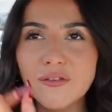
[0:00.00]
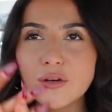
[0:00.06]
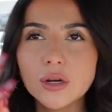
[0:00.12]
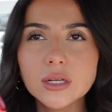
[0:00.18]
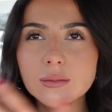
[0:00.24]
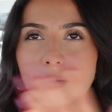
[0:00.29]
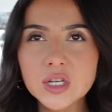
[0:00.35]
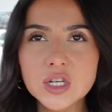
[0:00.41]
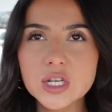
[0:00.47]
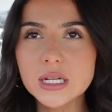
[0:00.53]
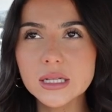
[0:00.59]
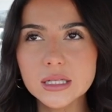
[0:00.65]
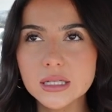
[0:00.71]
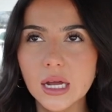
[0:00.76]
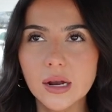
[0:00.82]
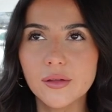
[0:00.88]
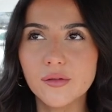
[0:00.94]
forgot to mention at
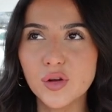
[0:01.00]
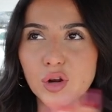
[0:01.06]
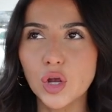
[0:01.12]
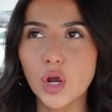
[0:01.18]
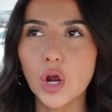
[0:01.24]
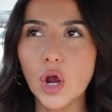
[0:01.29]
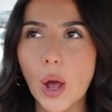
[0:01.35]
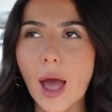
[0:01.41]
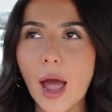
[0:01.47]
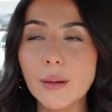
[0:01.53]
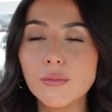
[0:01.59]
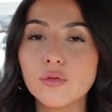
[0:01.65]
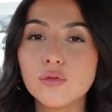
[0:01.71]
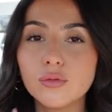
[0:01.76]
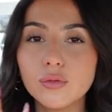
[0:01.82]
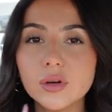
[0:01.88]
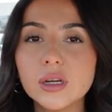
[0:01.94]
the start of the video,
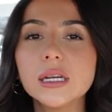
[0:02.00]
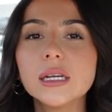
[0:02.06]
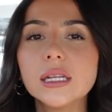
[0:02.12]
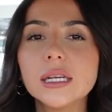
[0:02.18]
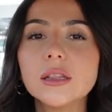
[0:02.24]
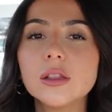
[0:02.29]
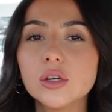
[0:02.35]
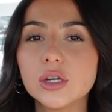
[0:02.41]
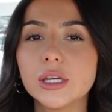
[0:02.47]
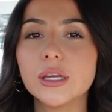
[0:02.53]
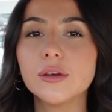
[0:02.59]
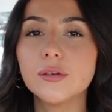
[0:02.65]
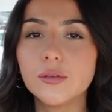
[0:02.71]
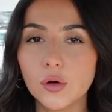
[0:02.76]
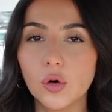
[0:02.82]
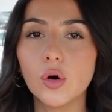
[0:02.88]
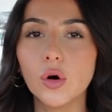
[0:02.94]
I'm really looking
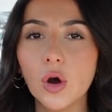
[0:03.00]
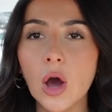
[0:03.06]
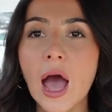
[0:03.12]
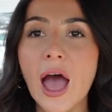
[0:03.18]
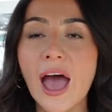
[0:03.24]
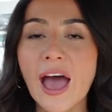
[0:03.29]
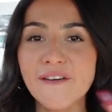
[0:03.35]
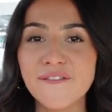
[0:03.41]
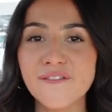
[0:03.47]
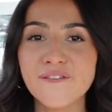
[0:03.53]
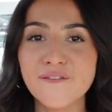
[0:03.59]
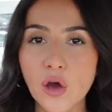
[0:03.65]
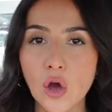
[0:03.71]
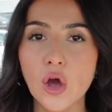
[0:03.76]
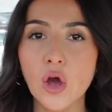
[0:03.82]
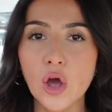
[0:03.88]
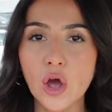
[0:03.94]
for a
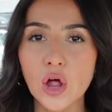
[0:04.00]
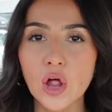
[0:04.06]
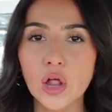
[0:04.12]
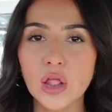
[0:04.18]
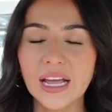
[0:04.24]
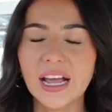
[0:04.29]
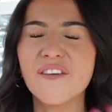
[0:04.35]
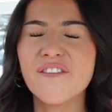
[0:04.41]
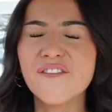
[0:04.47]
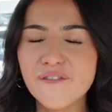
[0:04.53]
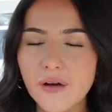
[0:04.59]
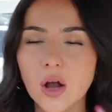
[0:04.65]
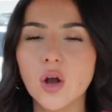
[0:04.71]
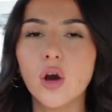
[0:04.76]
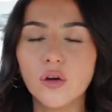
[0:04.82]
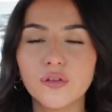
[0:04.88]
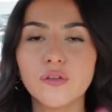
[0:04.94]
fur, like a
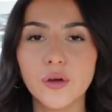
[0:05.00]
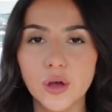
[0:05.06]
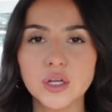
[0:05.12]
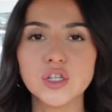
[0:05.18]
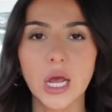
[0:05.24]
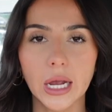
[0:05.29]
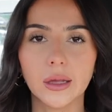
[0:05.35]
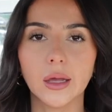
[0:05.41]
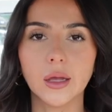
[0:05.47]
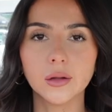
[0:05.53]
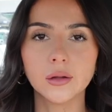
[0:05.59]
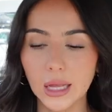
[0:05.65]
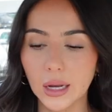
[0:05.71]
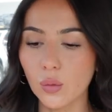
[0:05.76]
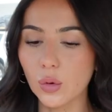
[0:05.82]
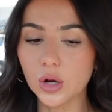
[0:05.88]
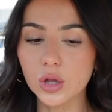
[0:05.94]
fuck off fur jacket.
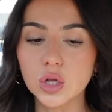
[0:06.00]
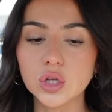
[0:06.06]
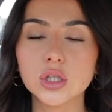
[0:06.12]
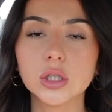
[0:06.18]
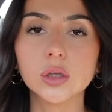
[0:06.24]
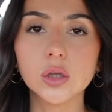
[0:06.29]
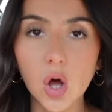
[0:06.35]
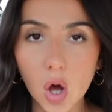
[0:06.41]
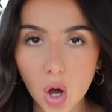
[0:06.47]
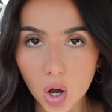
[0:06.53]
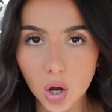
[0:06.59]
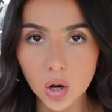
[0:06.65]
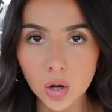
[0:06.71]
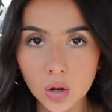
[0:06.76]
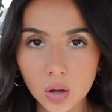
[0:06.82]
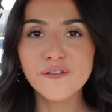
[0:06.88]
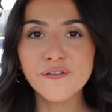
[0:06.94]
Like one of those
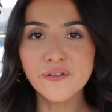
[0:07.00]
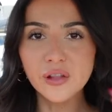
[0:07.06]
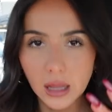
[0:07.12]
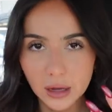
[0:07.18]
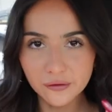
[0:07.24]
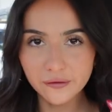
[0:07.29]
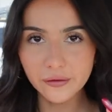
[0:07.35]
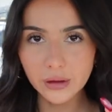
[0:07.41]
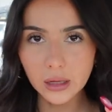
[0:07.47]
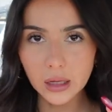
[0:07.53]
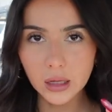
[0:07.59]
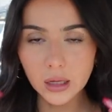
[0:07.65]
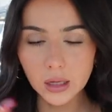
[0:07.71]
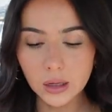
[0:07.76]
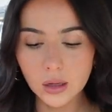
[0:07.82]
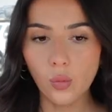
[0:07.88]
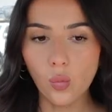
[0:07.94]
long,
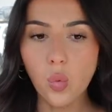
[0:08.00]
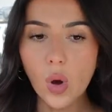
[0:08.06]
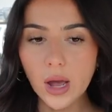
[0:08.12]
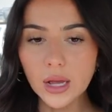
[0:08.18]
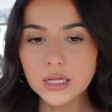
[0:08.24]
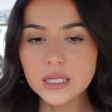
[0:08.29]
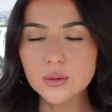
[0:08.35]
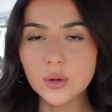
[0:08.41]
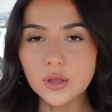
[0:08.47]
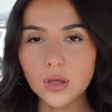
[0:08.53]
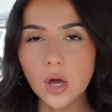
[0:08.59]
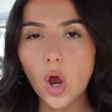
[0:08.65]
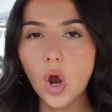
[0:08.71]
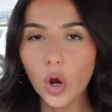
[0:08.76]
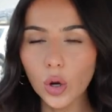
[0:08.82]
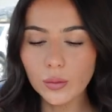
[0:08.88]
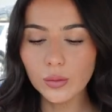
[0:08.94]
fluffy ones with
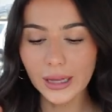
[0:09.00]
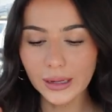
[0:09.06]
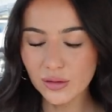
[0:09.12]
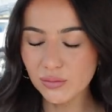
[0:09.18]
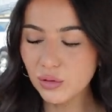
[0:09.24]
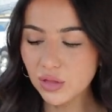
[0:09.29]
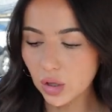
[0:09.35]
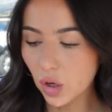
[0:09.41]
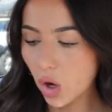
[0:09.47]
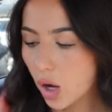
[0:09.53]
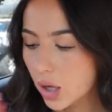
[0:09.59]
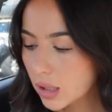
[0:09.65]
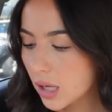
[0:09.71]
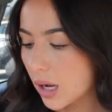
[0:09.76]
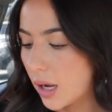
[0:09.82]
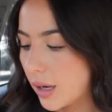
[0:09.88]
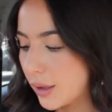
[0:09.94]
hope, like with a
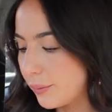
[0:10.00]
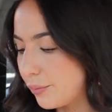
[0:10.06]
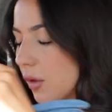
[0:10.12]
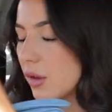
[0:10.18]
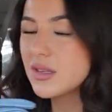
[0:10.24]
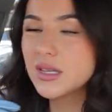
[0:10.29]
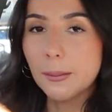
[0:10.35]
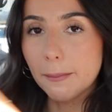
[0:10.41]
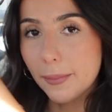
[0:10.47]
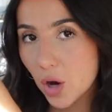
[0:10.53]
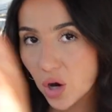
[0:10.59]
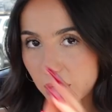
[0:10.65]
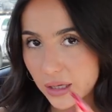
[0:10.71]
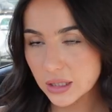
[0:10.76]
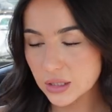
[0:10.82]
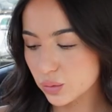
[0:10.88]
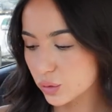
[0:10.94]
collar. Some
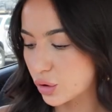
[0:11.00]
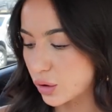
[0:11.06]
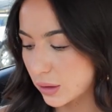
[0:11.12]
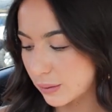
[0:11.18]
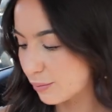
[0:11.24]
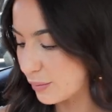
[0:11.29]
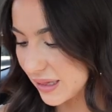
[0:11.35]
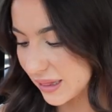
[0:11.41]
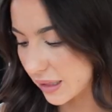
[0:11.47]
pockets would be